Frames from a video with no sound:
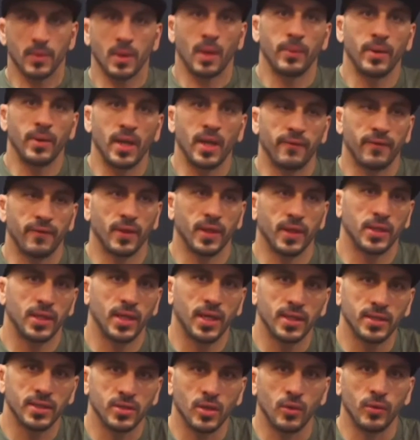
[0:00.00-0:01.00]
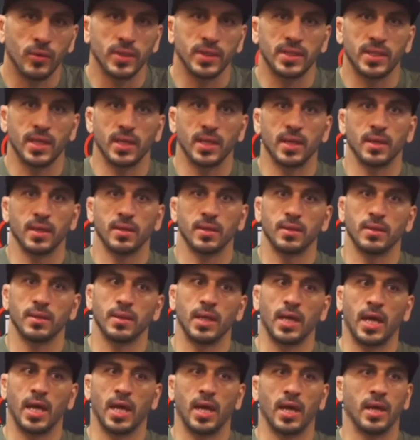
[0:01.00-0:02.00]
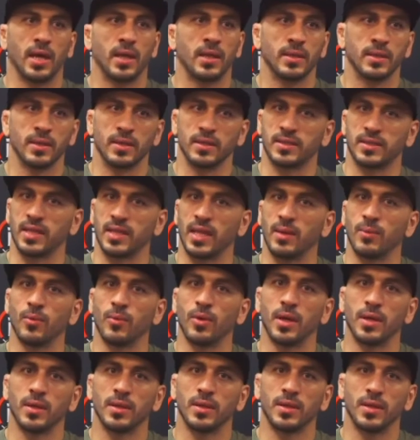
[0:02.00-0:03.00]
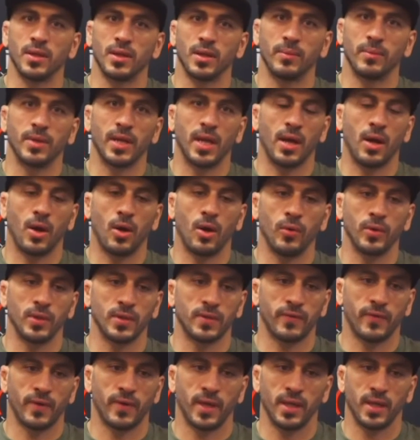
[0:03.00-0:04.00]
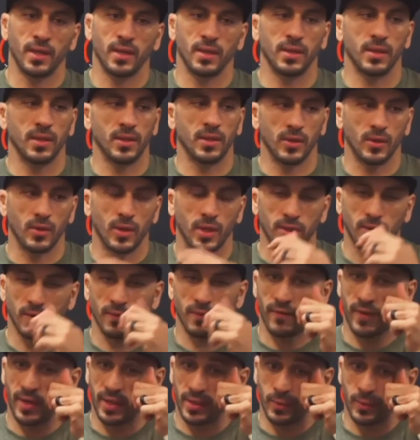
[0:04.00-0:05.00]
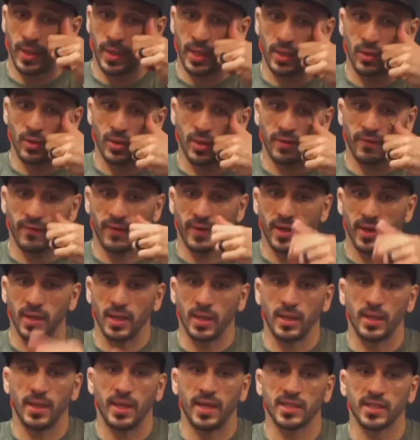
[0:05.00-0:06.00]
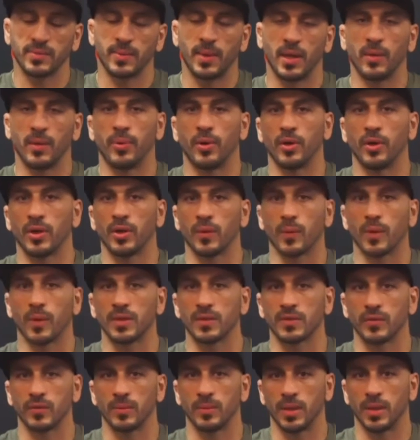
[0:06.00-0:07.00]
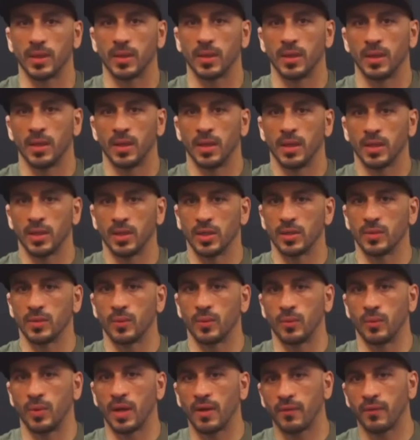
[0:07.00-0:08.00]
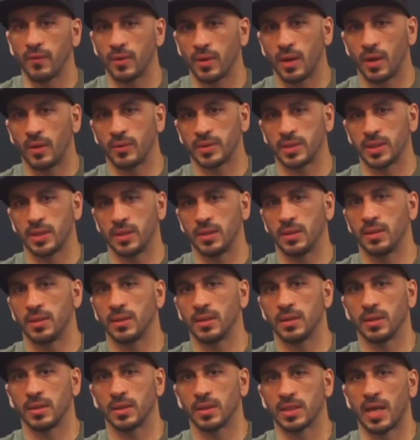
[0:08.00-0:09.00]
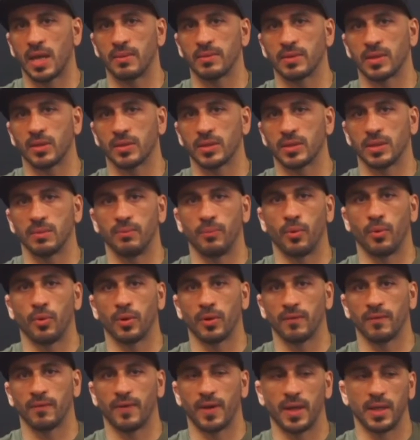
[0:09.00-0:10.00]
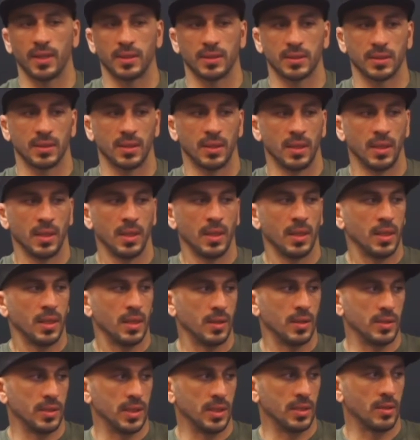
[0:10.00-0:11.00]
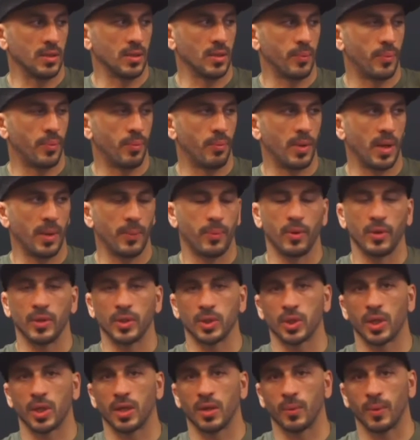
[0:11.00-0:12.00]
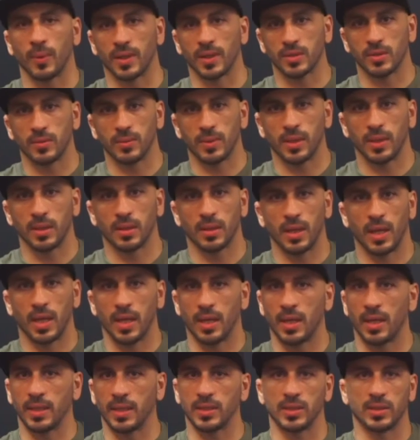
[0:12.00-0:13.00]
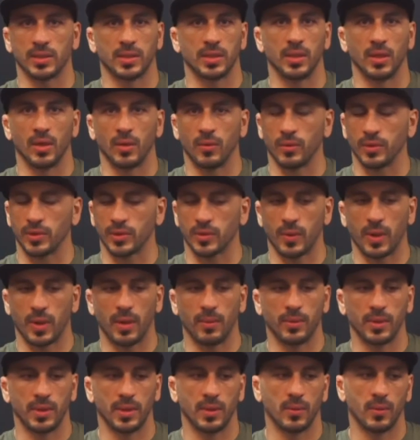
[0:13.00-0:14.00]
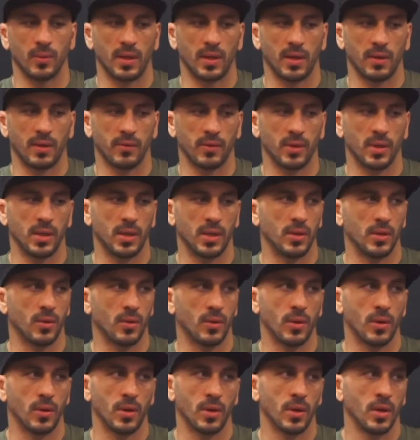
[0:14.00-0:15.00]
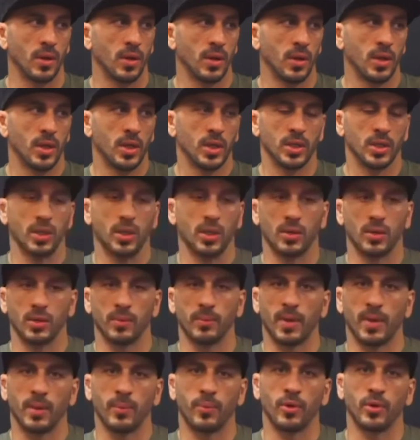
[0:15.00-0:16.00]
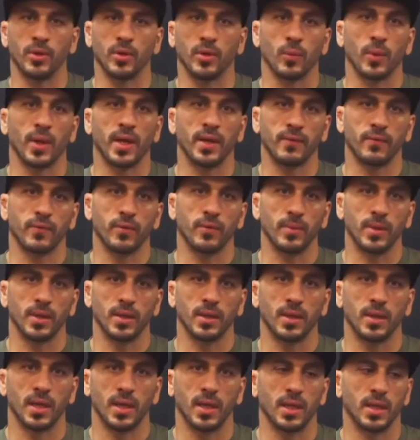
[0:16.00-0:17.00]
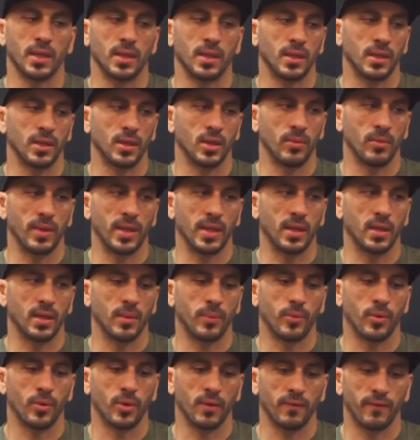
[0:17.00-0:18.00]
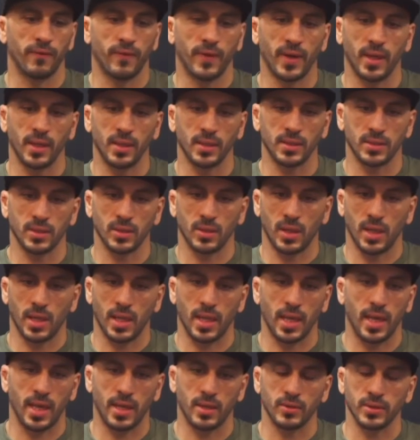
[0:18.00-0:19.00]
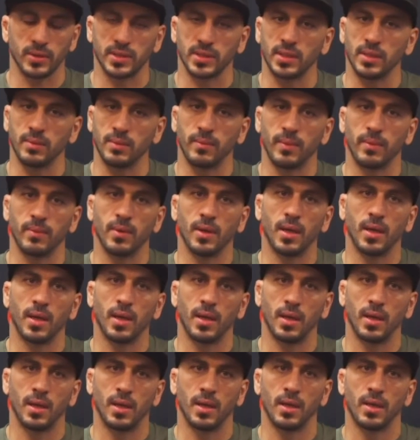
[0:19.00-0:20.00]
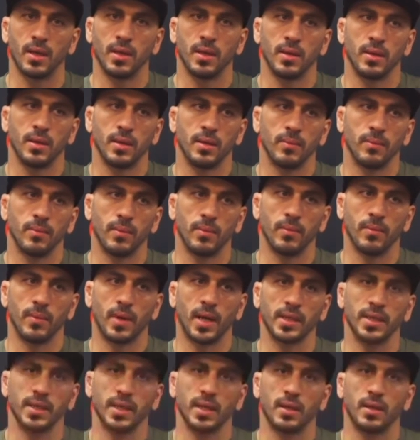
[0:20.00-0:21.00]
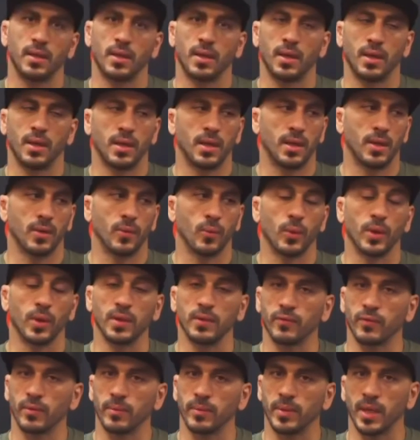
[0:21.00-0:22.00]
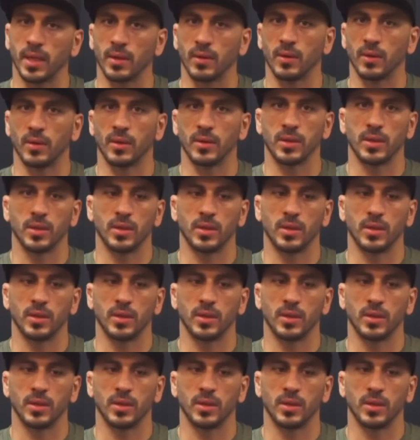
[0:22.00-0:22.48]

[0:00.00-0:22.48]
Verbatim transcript: I mean, I feel like you guys always get the same one. You know what I mean? I always fight, go out there and fight the way I know how to fight, unless my opponent runs from me. Whenever I was in, times I was in boring fights, it was either my opponent tried to wrestle me and I just, was scrambling or whatever, or that my opponent ran from me and, made it a boring fight. So I don't see Mendel running from me at all.